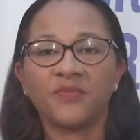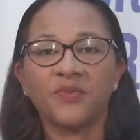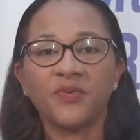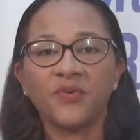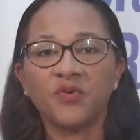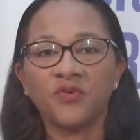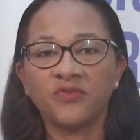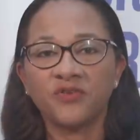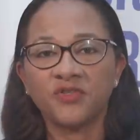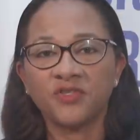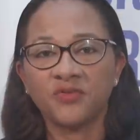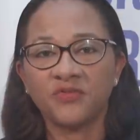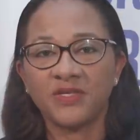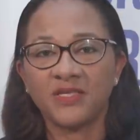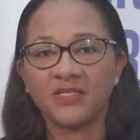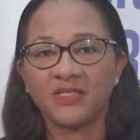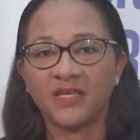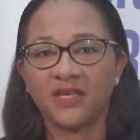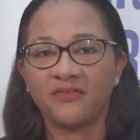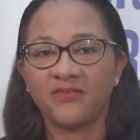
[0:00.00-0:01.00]
proven to
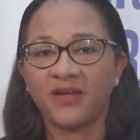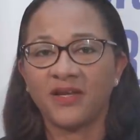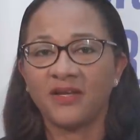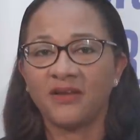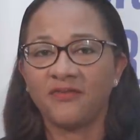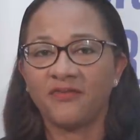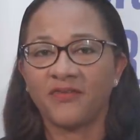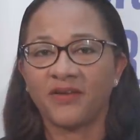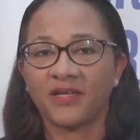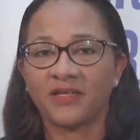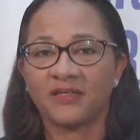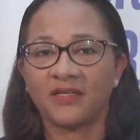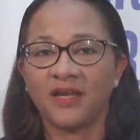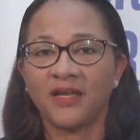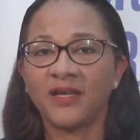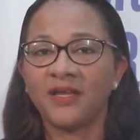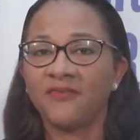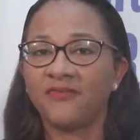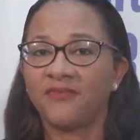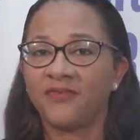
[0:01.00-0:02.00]
be safe and,
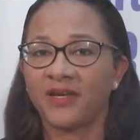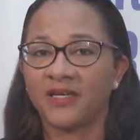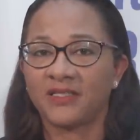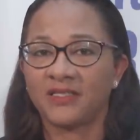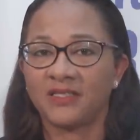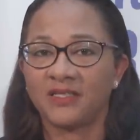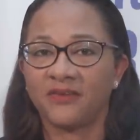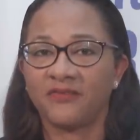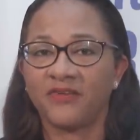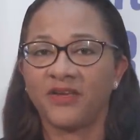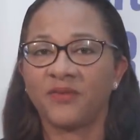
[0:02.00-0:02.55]
and effective